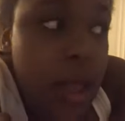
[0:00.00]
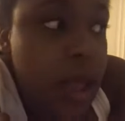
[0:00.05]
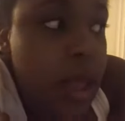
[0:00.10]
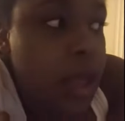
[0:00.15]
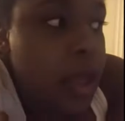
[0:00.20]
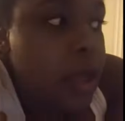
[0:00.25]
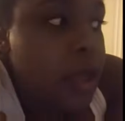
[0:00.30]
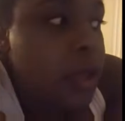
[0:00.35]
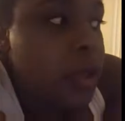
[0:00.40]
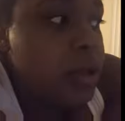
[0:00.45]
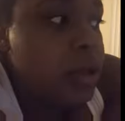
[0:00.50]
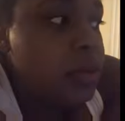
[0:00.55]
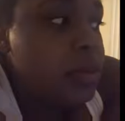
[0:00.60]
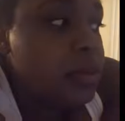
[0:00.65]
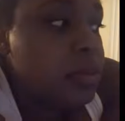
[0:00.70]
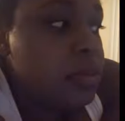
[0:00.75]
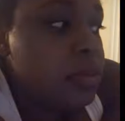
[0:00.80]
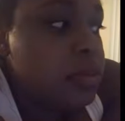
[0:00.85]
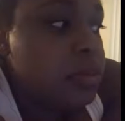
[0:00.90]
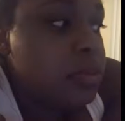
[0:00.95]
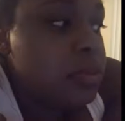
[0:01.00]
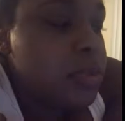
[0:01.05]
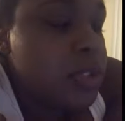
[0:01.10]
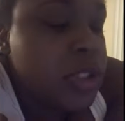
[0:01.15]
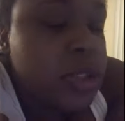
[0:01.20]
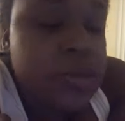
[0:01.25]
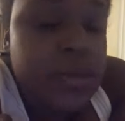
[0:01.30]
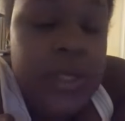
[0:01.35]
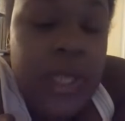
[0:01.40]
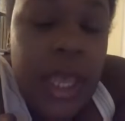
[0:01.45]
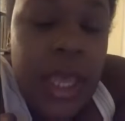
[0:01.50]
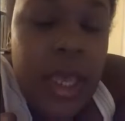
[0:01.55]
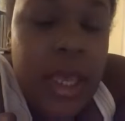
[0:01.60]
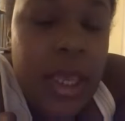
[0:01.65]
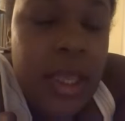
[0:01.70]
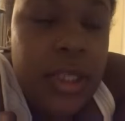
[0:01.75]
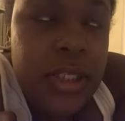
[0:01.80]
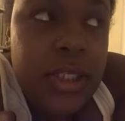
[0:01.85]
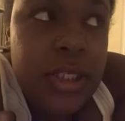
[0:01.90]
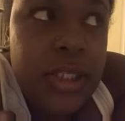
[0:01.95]
Um, she was
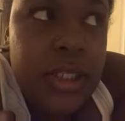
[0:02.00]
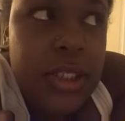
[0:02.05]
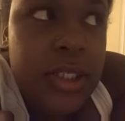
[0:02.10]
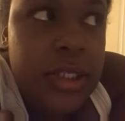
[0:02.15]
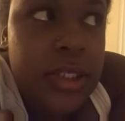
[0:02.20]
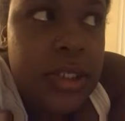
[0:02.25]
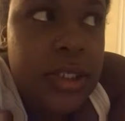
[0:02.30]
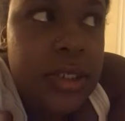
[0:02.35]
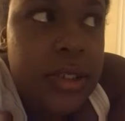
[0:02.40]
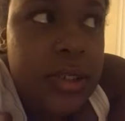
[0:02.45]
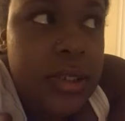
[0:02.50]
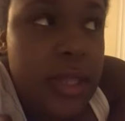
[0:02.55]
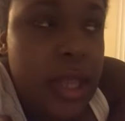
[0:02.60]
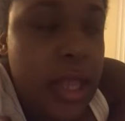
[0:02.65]
she's